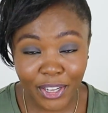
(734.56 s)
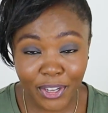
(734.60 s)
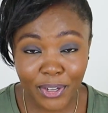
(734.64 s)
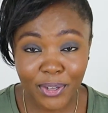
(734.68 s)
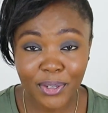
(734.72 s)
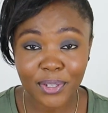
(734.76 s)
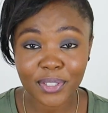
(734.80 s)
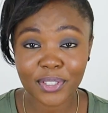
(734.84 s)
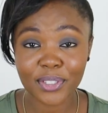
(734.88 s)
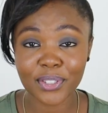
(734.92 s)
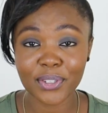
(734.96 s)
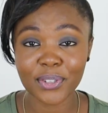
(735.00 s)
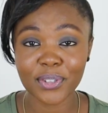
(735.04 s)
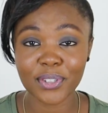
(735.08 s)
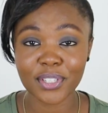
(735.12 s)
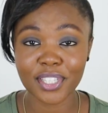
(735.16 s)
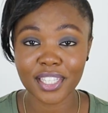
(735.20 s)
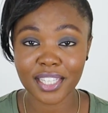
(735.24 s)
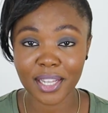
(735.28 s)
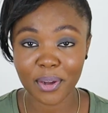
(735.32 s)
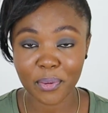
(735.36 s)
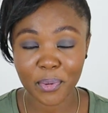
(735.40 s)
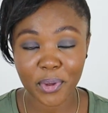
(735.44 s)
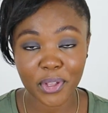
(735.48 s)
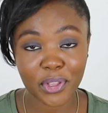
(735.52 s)
good
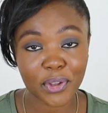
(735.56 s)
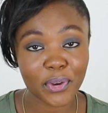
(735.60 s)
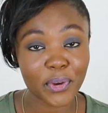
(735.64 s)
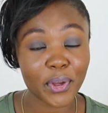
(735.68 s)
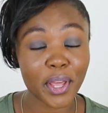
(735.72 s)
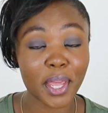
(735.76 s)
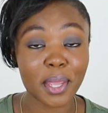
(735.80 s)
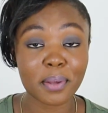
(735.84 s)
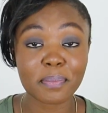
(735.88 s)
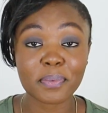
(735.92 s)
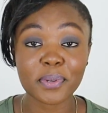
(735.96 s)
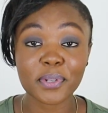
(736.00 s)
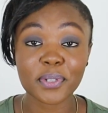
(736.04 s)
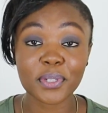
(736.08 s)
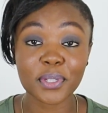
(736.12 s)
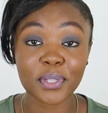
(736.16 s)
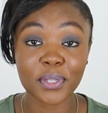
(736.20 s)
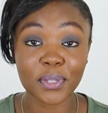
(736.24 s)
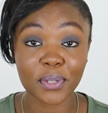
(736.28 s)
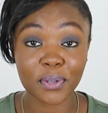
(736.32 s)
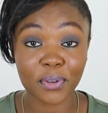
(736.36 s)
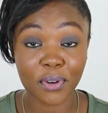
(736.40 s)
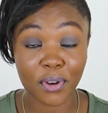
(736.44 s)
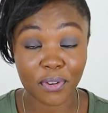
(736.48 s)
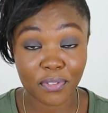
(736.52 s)
notes, that way you're able
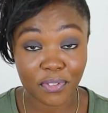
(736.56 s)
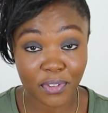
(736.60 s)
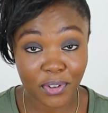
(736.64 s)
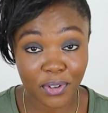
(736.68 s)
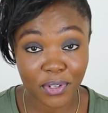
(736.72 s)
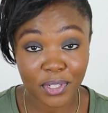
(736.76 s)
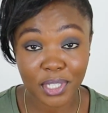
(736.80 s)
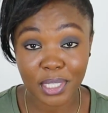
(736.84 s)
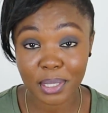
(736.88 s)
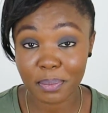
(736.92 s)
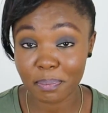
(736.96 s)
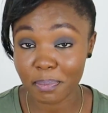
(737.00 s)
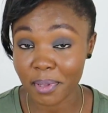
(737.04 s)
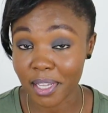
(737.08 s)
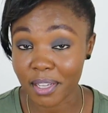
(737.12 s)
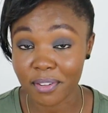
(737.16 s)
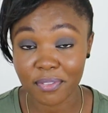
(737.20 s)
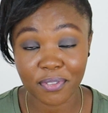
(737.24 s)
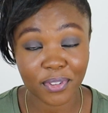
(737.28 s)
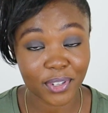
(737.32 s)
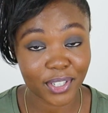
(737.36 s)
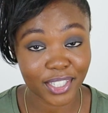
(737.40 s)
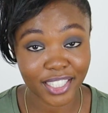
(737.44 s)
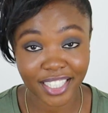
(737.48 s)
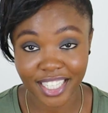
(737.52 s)
to, of course, speak
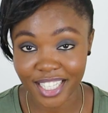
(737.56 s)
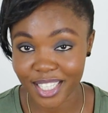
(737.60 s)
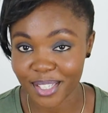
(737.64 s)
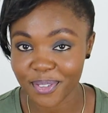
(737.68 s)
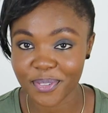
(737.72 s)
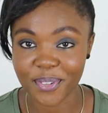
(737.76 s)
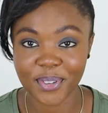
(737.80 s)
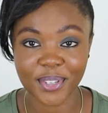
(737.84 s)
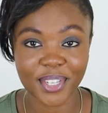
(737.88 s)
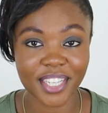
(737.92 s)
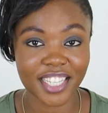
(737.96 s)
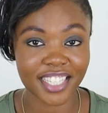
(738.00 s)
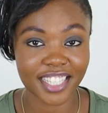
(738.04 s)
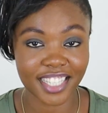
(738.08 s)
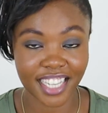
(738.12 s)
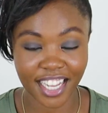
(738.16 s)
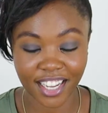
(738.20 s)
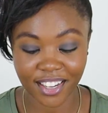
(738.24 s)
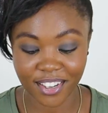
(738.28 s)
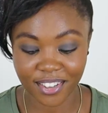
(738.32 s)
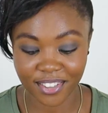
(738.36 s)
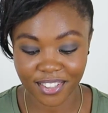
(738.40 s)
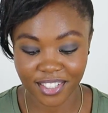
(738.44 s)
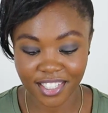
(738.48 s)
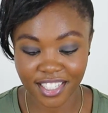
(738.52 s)
for at least 40
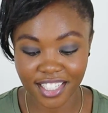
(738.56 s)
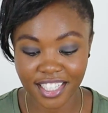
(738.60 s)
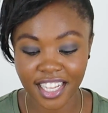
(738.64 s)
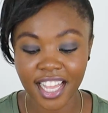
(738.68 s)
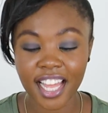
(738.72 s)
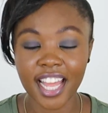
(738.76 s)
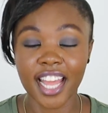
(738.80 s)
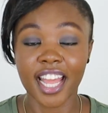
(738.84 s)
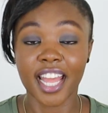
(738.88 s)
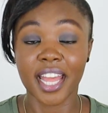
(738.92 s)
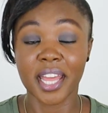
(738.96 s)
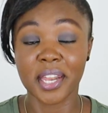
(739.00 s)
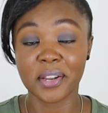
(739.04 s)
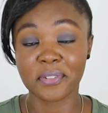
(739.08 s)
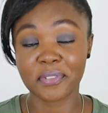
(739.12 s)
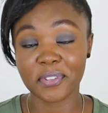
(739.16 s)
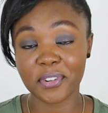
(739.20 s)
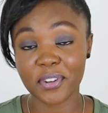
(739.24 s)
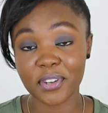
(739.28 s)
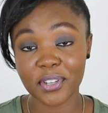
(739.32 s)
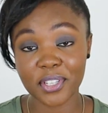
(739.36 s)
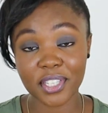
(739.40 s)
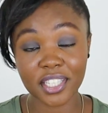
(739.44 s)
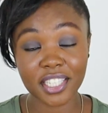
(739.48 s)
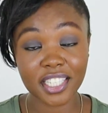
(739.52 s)
seconds. And
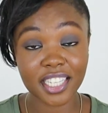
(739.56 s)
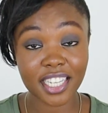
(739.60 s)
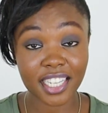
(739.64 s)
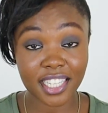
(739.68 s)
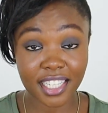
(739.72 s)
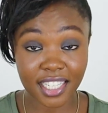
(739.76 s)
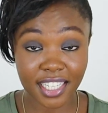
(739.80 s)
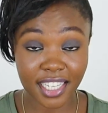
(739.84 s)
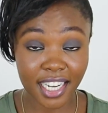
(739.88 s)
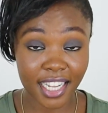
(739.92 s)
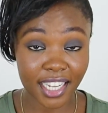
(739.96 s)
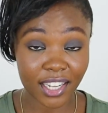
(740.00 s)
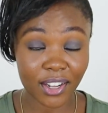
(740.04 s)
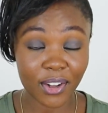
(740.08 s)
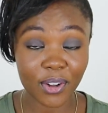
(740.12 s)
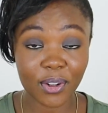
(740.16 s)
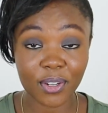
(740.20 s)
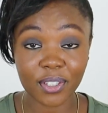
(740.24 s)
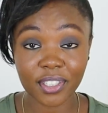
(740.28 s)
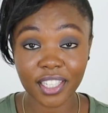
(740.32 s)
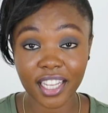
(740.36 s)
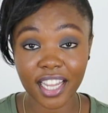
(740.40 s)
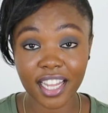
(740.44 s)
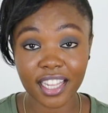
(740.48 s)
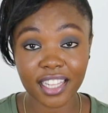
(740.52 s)
of course, just like
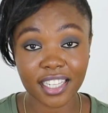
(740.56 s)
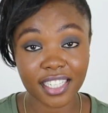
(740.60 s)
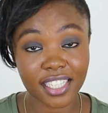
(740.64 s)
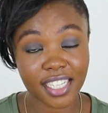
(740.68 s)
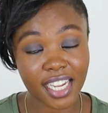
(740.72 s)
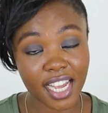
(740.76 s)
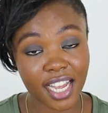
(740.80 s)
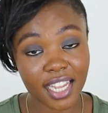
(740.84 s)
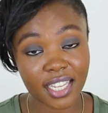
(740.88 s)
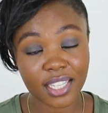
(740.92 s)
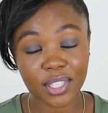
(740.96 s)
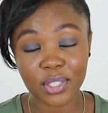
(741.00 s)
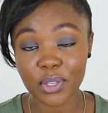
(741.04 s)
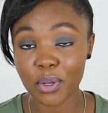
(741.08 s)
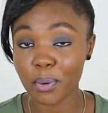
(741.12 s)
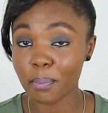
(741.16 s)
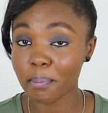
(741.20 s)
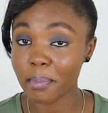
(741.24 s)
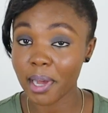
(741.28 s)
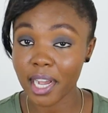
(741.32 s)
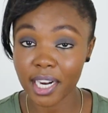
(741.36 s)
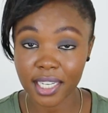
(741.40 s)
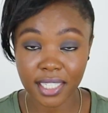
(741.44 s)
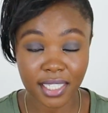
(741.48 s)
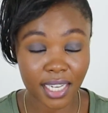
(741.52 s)
all the other tasks, you're
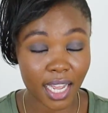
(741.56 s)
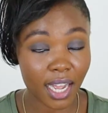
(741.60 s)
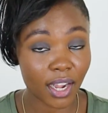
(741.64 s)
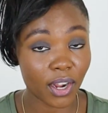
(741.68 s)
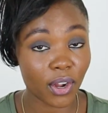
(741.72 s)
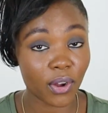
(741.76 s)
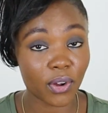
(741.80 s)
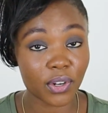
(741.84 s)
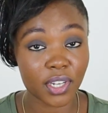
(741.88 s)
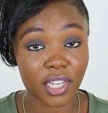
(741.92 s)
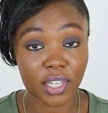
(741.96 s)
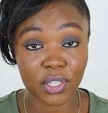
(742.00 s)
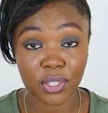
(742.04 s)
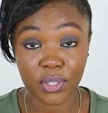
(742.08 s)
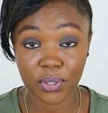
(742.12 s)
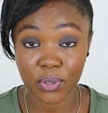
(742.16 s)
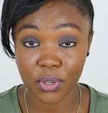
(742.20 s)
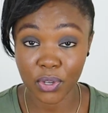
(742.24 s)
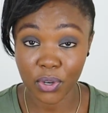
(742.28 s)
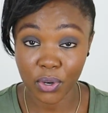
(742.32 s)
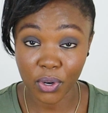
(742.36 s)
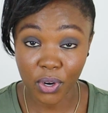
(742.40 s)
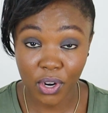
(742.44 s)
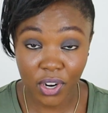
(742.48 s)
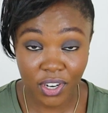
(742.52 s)
marked according to
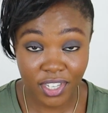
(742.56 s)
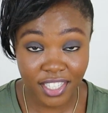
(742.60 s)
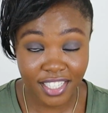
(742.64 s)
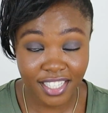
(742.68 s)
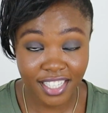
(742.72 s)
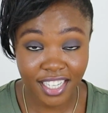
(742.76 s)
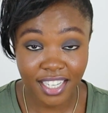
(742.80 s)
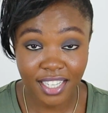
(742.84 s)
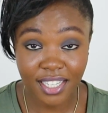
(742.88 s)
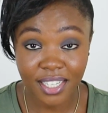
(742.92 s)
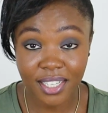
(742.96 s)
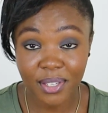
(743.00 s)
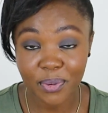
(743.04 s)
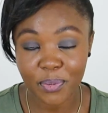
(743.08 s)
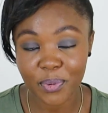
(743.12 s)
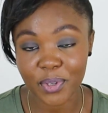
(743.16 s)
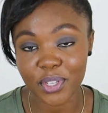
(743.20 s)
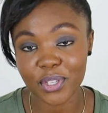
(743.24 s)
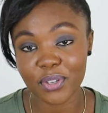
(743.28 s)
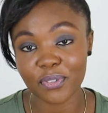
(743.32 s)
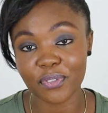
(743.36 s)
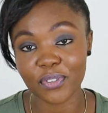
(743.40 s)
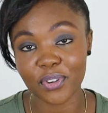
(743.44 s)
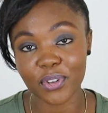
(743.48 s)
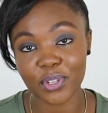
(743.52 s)
your content,
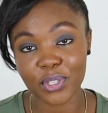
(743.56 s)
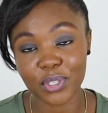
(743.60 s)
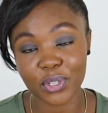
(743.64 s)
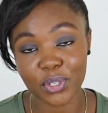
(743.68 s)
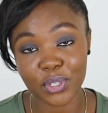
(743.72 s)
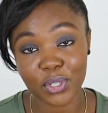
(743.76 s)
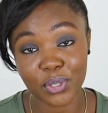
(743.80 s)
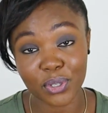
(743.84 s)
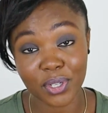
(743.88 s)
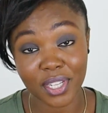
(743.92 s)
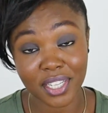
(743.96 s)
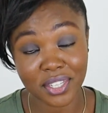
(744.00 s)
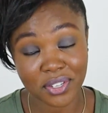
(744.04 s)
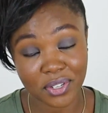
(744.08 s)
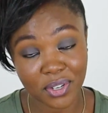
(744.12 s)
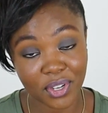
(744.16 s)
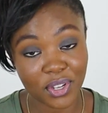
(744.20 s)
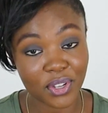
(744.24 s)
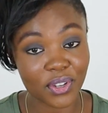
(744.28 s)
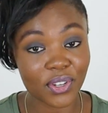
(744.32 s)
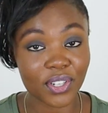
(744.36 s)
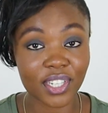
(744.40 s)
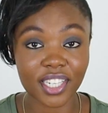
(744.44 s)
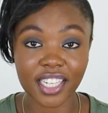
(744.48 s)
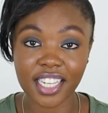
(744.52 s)
which of course you should ensure
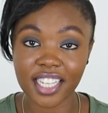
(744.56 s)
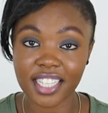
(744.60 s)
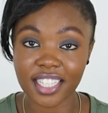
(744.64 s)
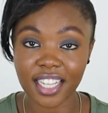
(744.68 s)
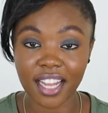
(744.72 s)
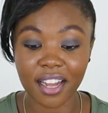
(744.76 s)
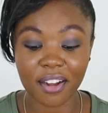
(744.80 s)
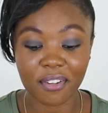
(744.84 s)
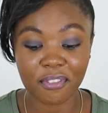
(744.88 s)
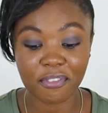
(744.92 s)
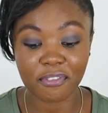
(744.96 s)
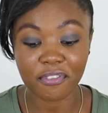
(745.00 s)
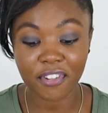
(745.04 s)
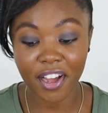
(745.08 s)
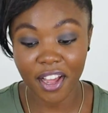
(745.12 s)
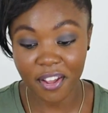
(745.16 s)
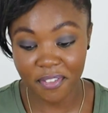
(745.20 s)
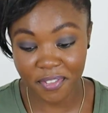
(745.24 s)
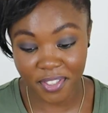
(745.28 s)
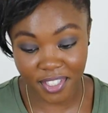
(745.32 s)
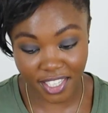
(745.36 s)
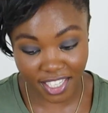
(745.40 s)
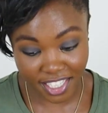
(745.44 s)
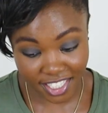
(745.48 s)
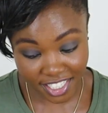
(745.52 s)
you at least have
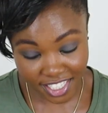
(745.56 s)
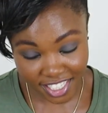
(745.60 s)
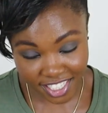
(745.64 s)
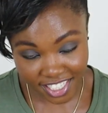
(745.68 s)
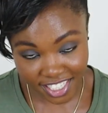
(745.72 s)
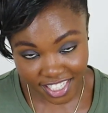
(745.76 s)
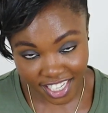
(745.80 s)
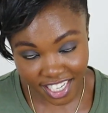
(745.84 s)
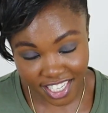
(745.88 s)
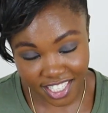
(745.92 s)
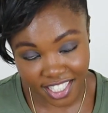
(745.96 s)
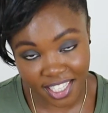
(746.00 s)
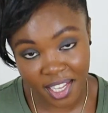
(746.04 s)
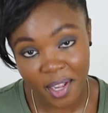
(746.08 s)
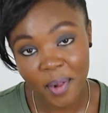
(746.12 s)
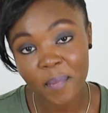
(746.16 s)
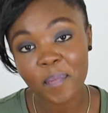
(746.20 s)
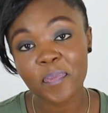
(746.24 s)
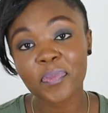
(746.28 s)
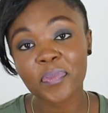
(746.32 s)
5 sentences.